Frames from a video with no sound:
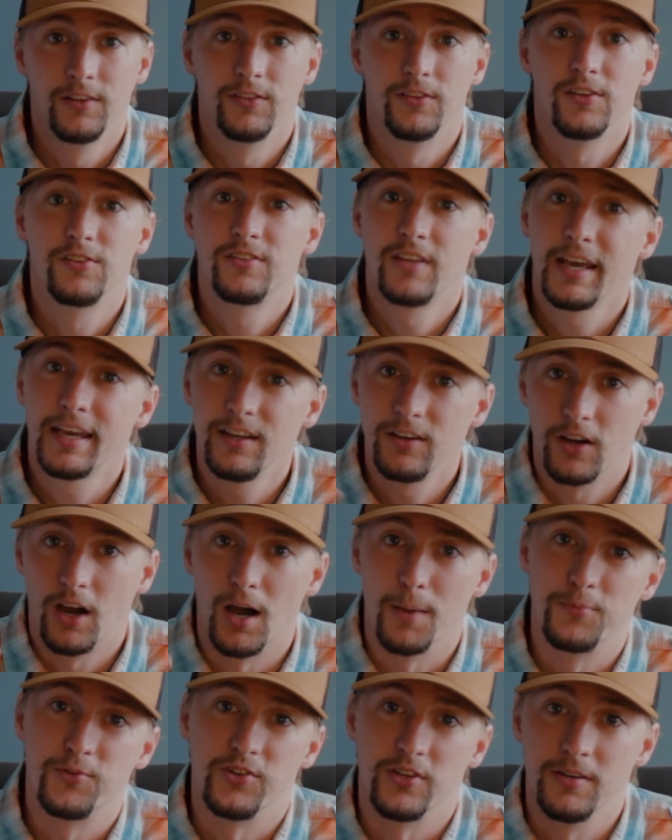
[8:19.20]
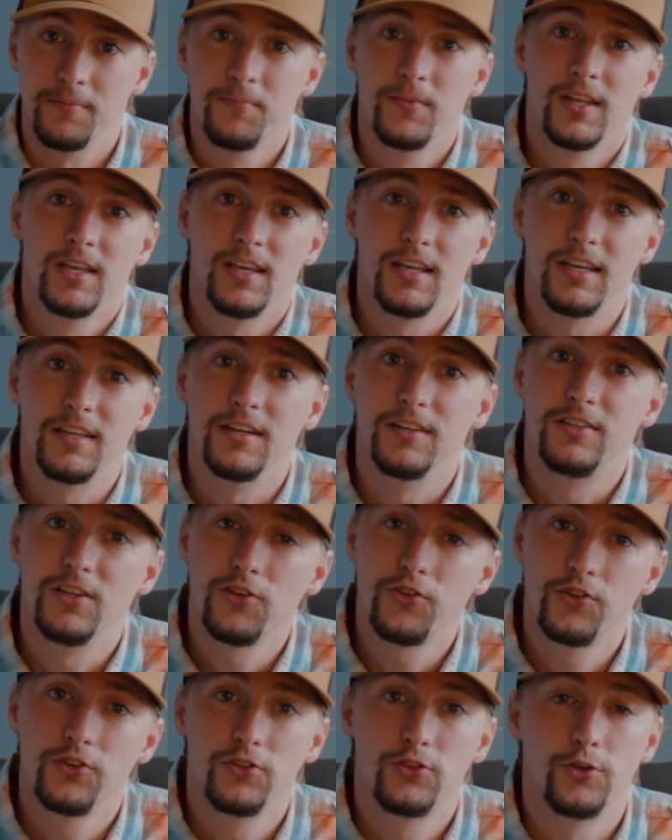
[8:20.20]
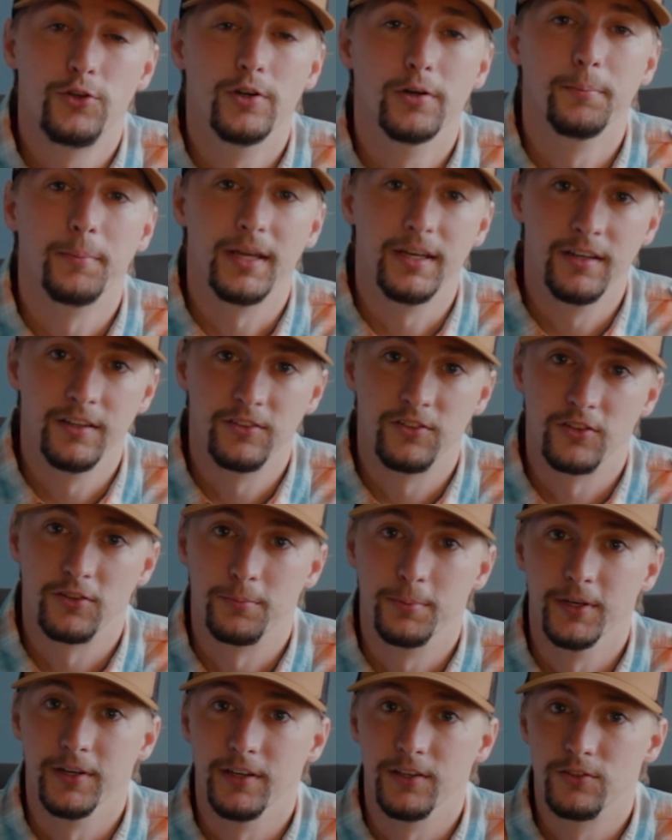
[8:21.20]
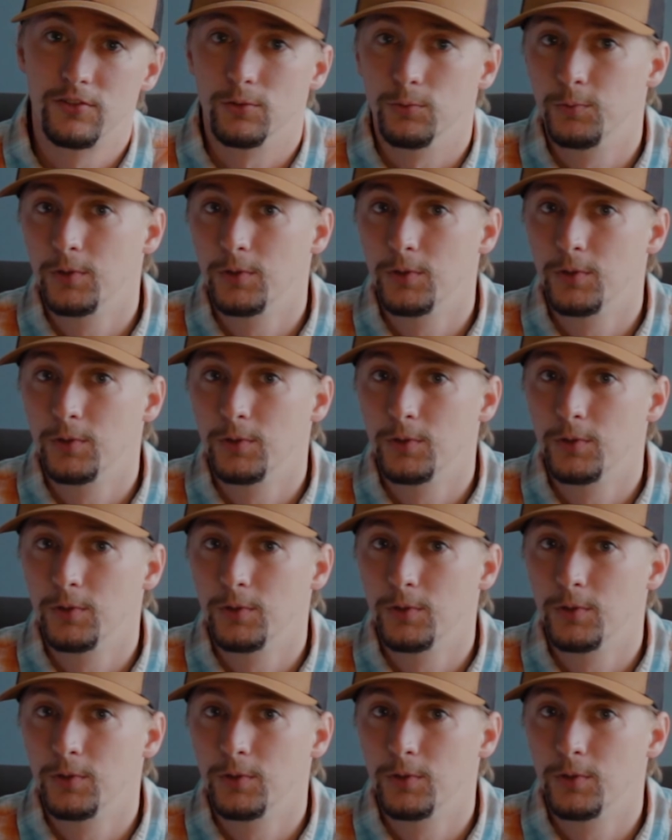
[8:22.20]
The second option, in addition to your maintenance experience,